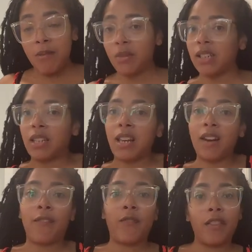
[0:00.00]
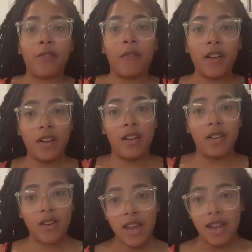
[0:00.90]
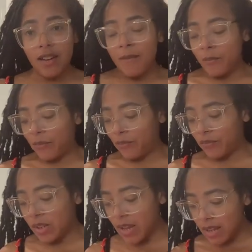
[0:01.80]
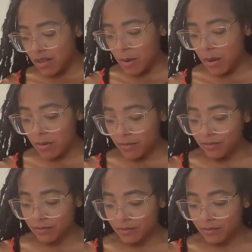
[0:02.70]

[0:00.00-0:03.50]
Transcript: I'm just here for the fun, okay? Yes, baby.